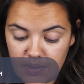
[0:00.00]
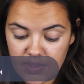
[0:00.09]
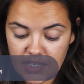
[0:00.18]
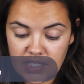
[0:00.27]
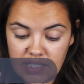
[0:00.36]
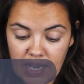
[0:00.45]

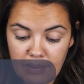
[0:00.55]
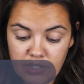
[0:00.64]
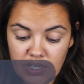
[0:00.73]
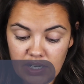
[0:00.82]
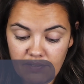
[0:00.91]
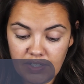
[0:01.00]
This is
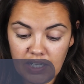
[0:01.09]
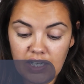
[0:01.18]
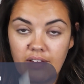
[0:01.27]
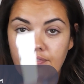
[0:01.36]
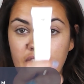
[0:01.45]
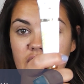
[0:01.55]
absolutely lovely. I
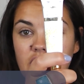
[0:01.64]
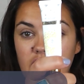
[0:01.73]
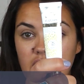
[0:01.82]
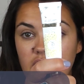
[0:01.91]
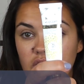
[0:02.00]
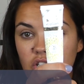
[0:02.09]
love this.
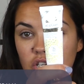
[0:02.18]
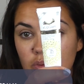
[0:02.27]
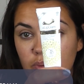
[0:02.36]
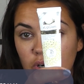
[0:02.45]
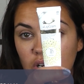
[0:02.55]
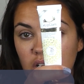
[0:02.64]
This is a new
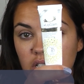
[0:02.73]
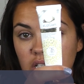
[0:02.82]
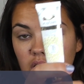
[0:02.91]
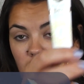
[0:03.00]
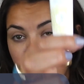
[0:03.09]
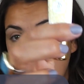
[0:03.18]
product.
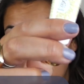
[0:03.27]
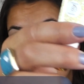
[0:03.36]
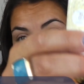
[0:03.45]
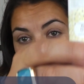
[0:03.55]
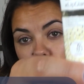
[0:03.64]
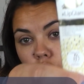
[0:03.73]
Let me
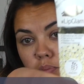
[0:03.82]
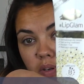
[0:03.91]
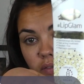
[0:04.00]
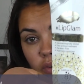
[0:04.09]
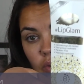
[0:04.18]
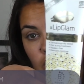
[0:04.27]
just zoom
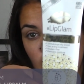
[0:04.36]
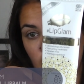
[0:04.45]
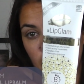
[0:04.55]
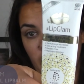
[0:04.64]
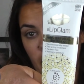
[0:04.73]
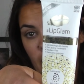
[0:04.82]
in for you a little bit